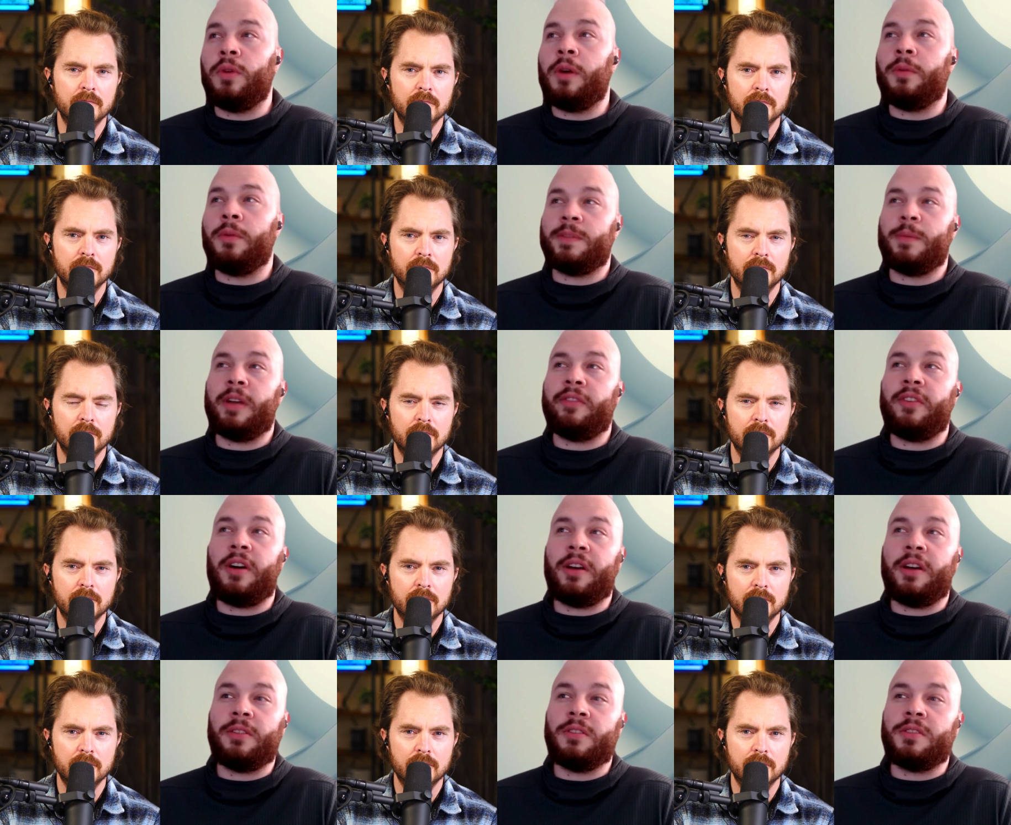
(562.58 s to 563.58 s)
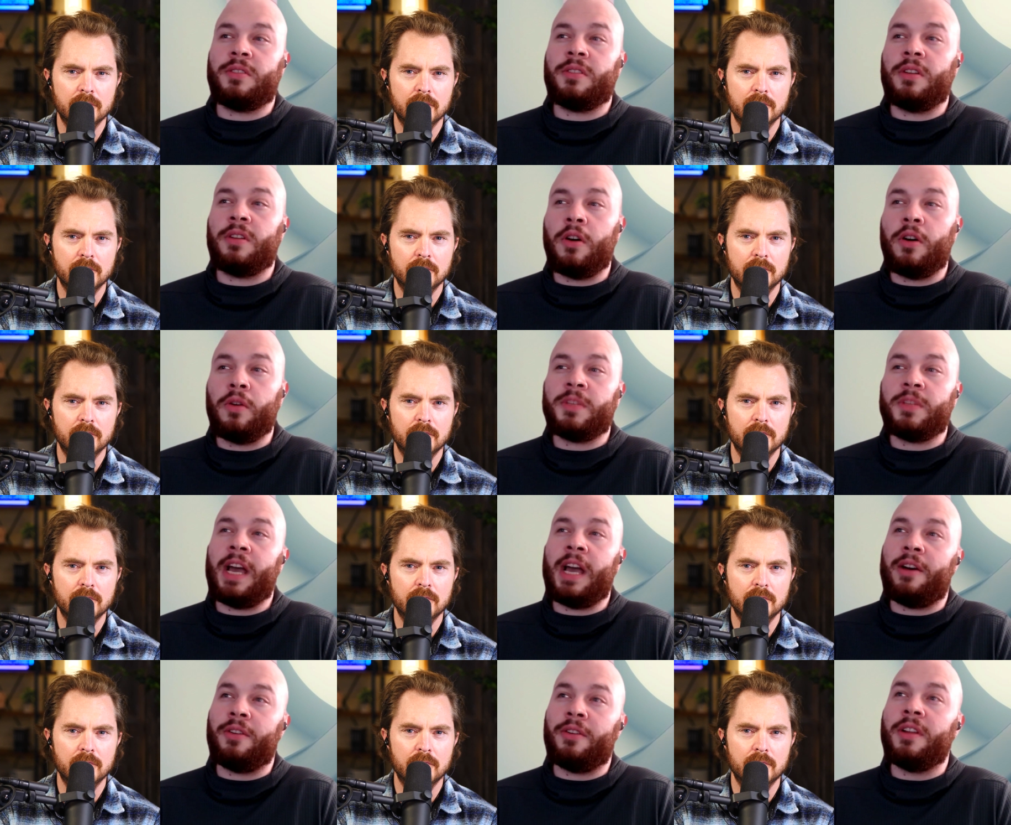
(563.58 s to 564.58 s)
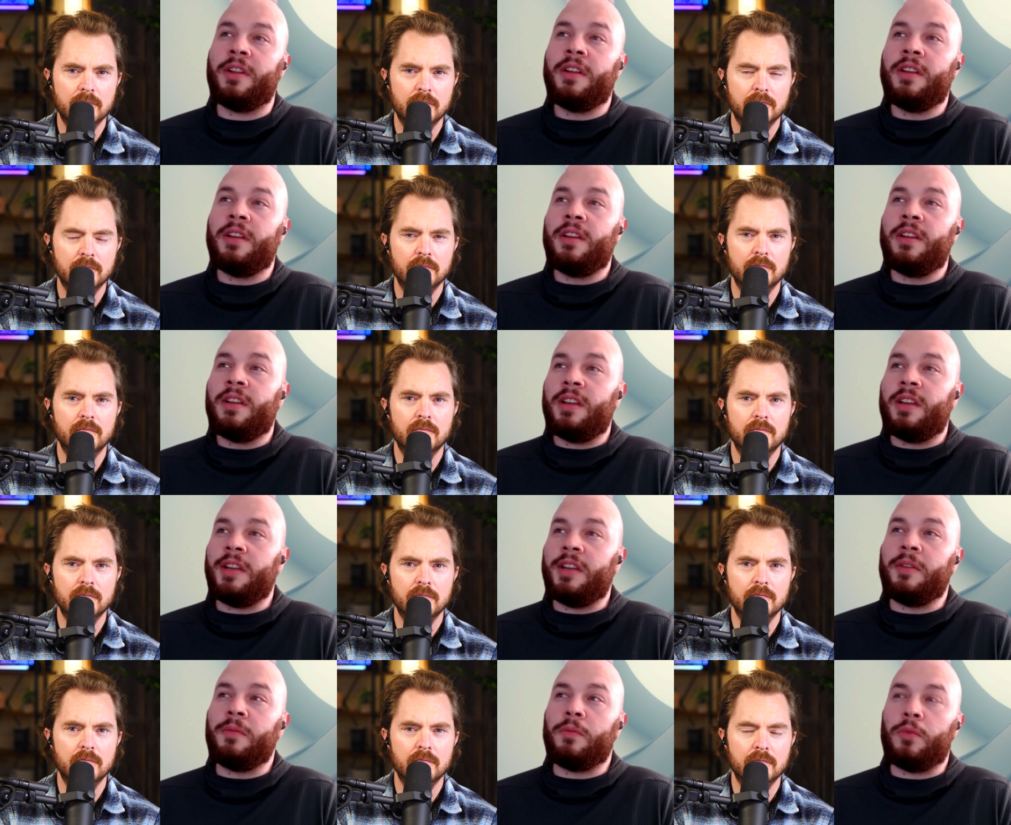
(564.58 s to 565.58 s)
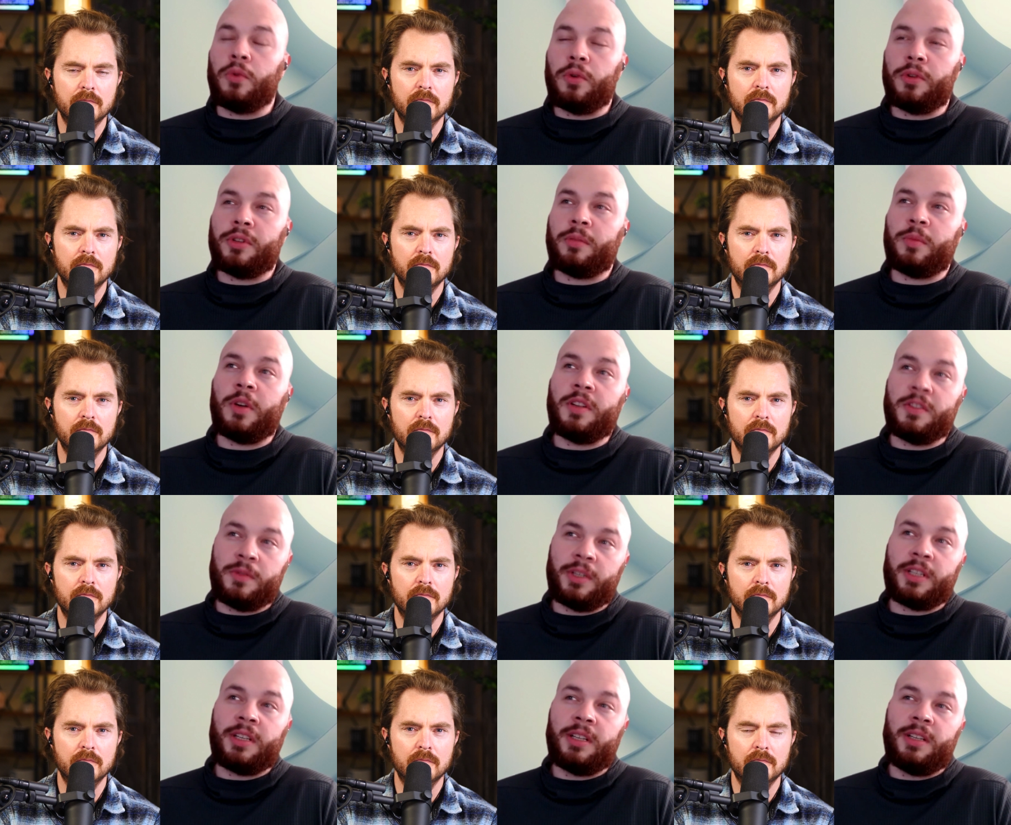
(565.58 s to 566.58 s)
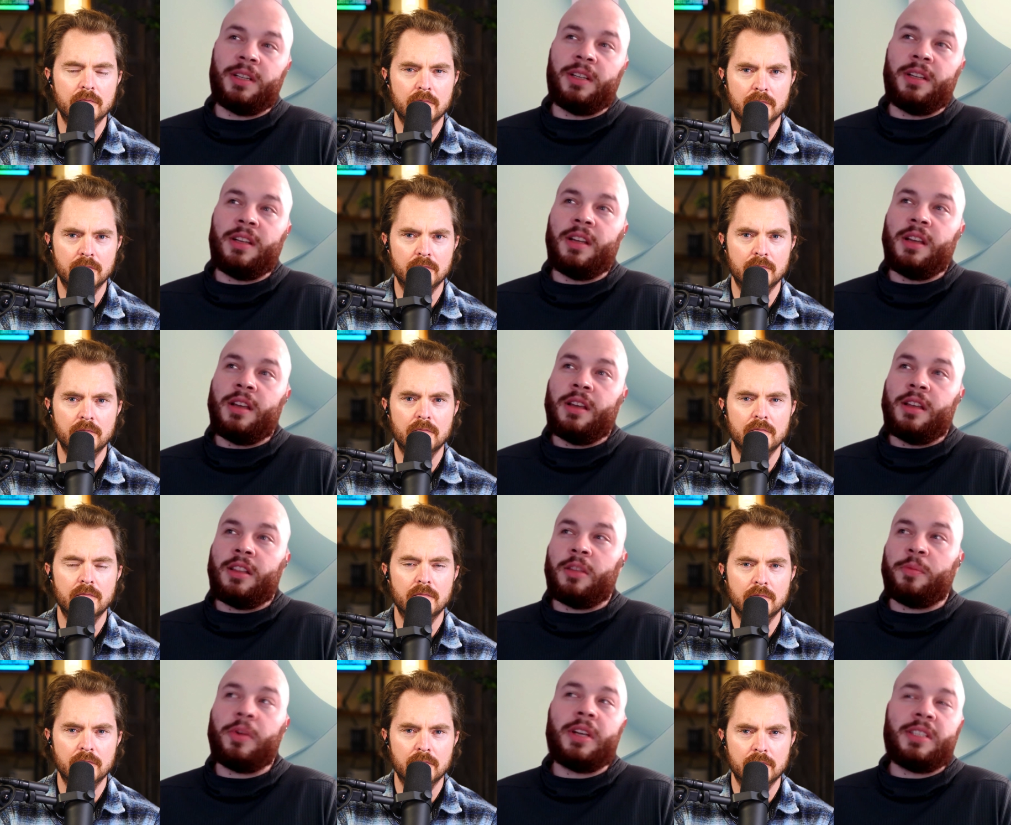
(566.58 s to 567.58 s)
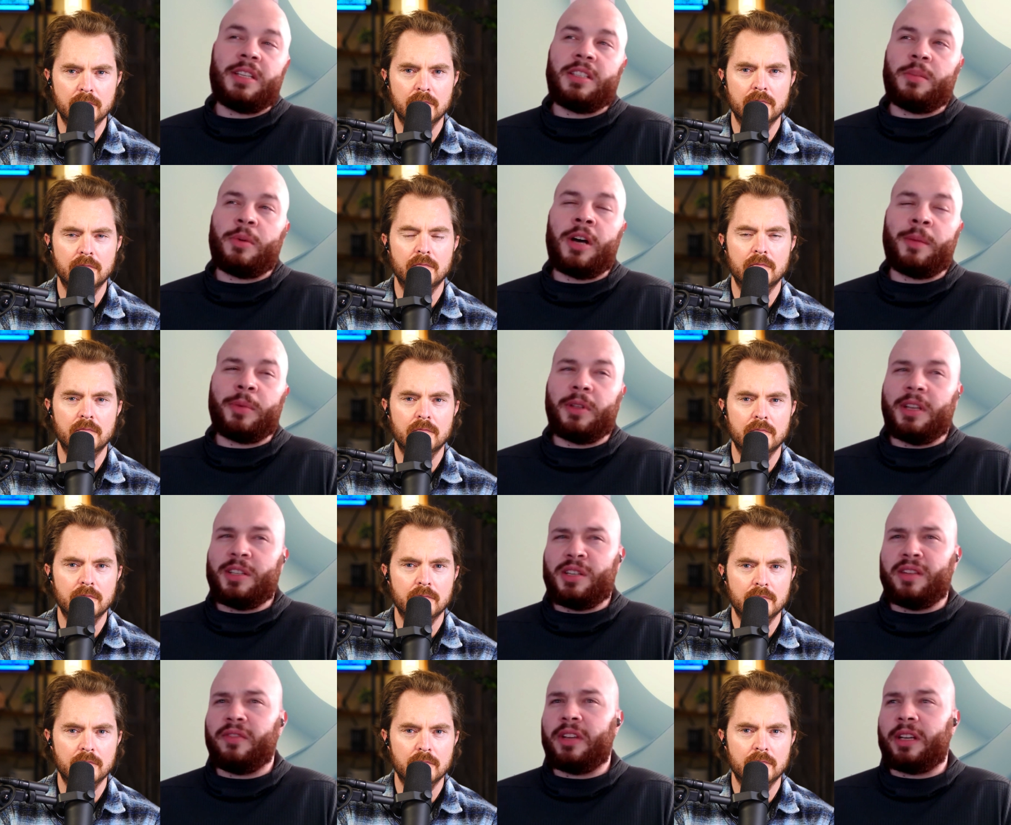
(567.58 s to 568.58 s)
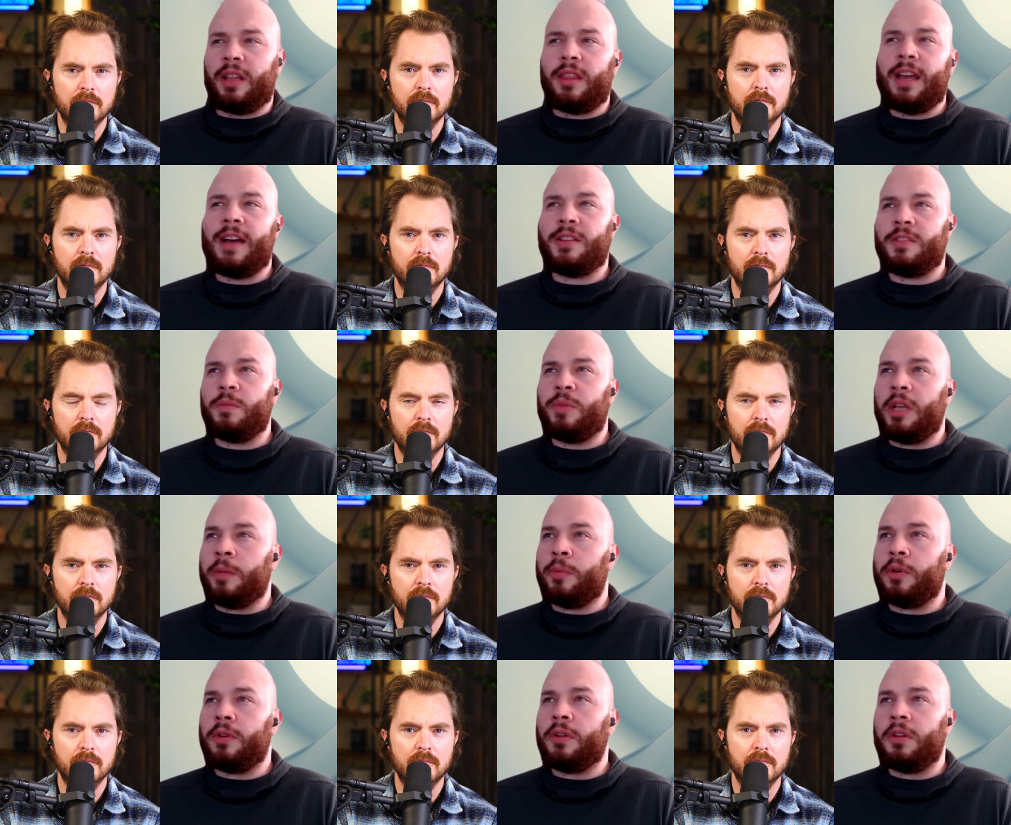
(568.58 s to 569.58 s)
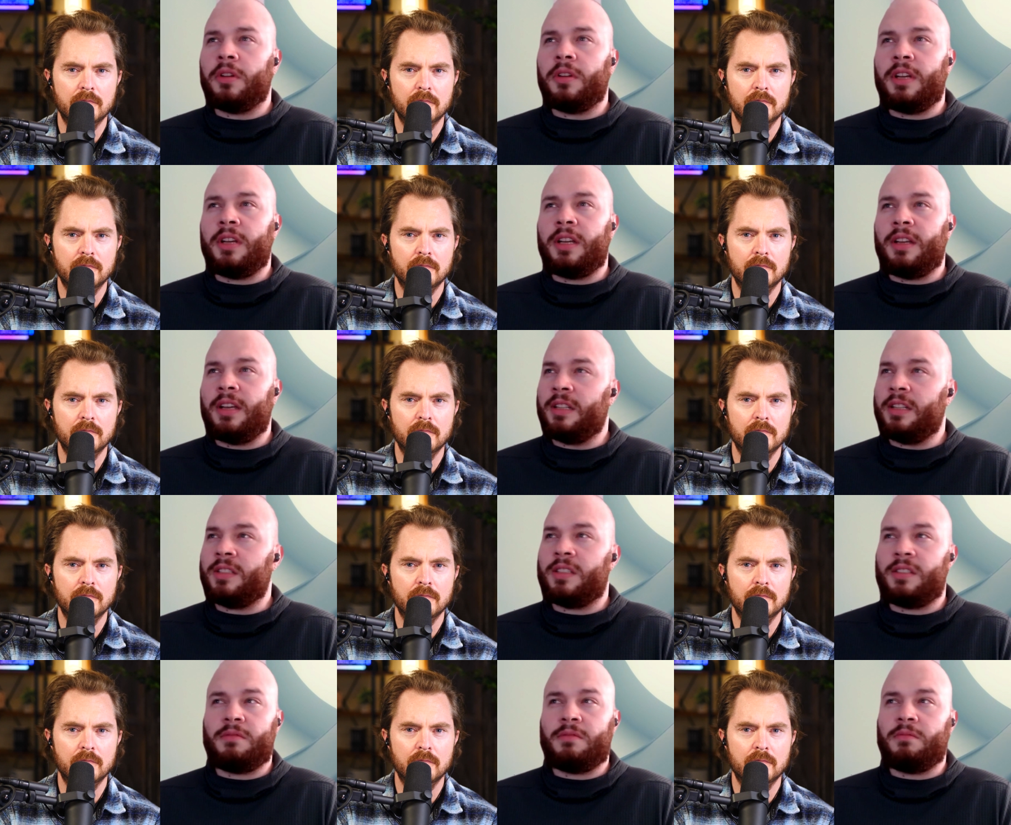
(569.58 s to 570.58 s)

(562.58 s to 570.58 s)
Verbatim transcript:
Speaker 1: was my father's hometown in rural New Brunswick. The place has a population of like a thousand people. It's